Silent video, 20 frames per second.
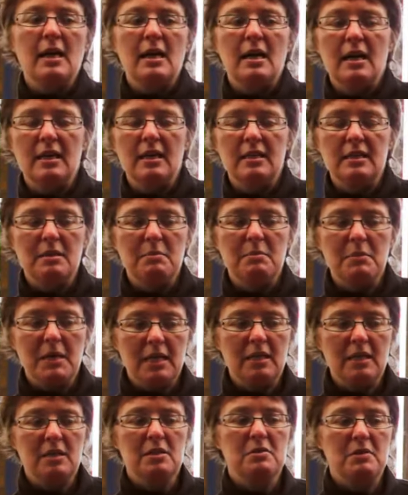and the
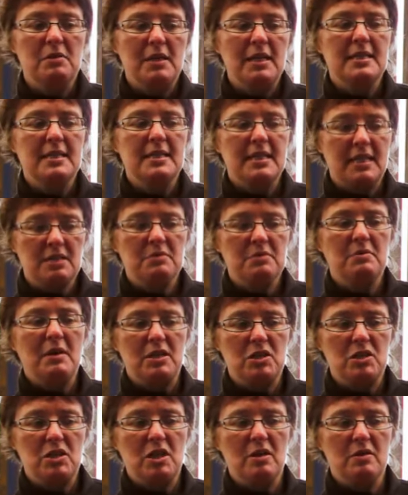omega 3 and 6
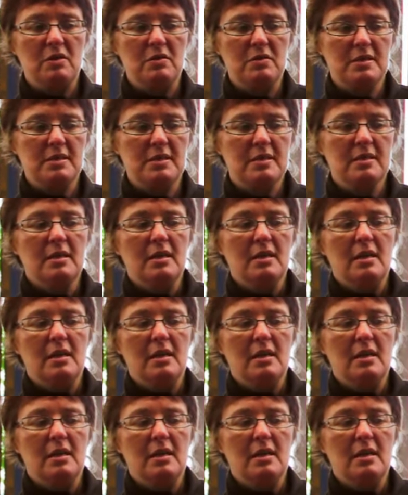ratios